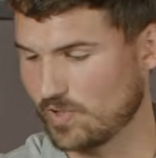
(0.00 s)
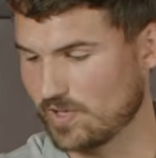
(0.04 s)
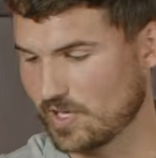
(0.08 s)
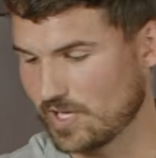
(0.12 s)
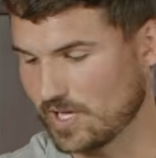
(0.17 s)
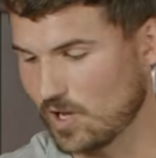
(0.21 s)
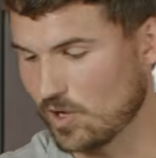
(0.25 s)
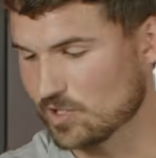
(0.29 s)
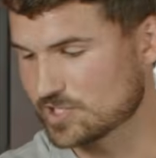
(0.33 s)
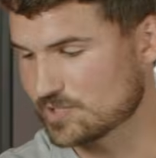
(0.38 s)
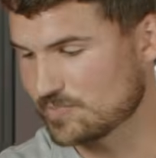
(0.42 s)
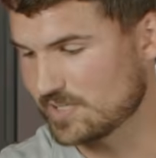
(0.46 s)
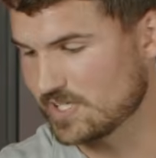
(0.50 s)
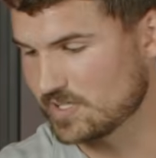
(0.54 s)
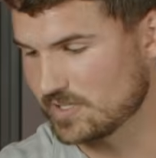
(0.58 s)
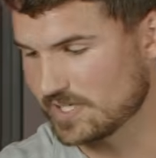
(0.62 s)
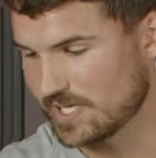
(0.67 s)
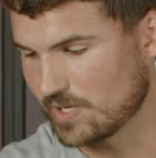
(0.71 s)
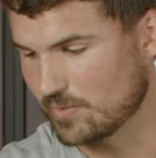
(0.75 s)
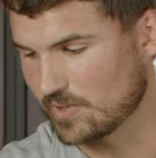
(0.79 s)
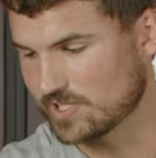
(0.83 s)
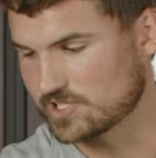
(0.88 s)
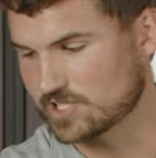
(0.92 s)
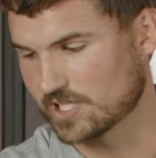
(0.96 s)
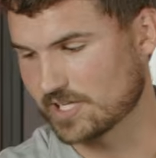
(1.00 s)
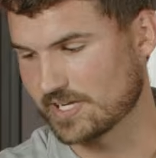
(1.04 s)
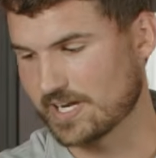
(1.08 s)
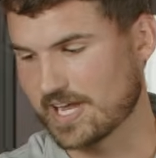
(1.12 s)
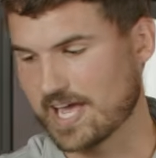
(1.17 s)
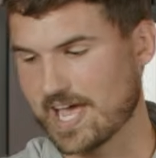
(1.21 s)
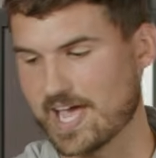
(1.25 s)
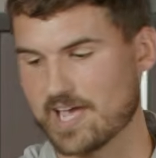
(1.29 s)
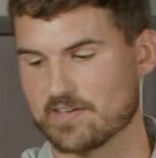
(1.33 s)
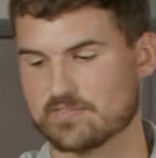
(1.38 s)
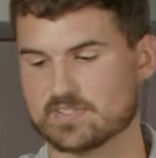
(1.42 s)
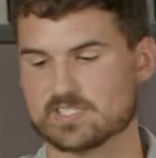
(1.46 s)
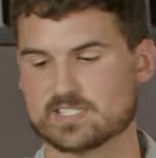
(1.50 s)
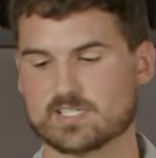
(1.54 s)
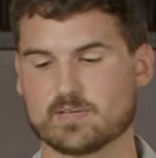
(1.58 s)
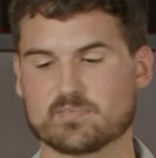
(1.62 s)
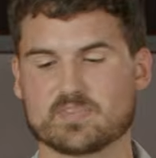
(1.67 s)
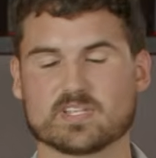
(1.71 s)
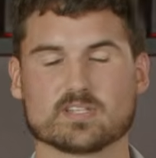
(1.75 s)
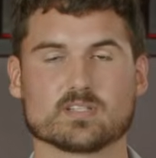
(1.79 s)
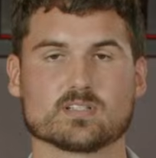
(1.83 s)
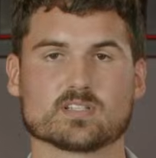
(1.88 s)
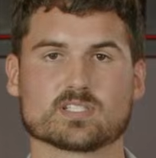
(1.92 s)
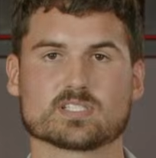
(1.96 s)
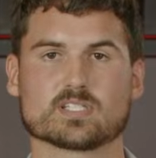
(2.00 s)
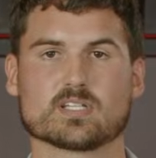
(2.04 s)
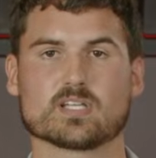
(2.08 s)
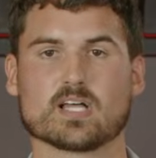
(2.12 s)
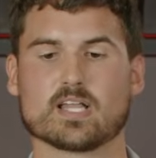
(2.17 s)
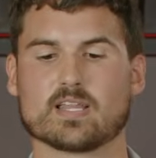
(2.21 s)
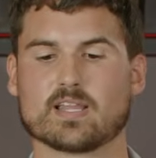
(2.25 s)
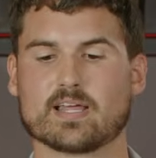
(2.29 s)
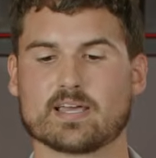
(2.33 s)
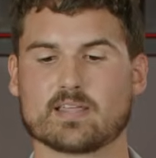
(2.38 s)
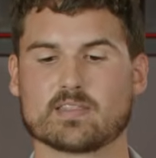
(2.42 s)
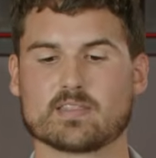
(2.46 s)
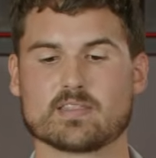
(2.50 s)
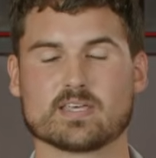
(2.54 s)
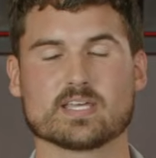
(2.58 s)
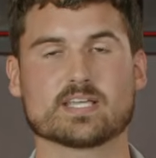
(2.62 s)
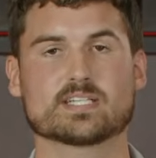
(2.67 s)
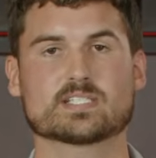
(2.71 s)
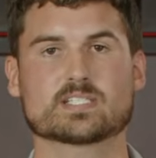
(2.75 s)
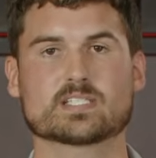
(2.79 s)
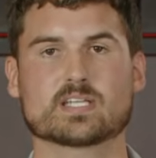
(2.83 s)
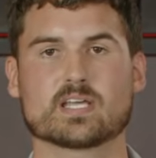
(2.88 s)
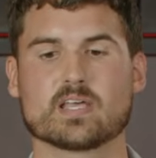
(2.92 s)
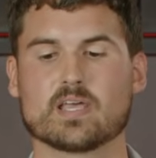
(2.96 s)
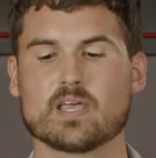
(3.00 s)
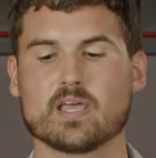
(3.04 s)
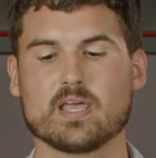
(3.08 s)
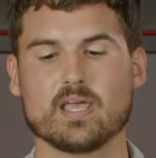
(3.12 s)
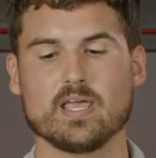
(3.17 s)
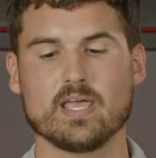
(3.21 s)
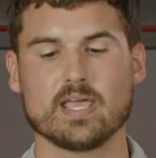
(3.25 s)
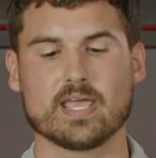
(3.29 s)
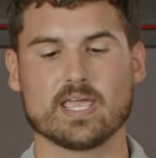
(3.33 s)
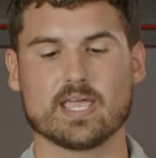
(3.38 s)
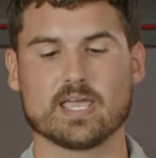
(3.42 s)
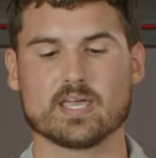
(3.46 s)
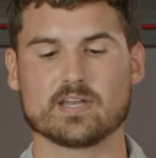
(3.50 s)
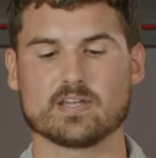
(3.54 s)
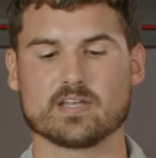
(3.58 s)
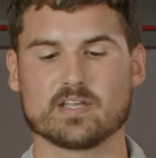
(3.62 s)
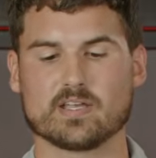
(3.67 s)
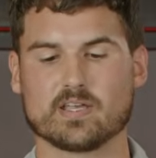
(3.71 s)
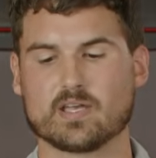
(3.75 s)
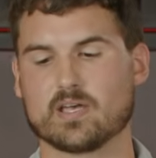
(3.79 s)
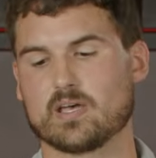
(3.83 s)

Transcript: Ultimately what you're going to have is something that looks a lot like this, and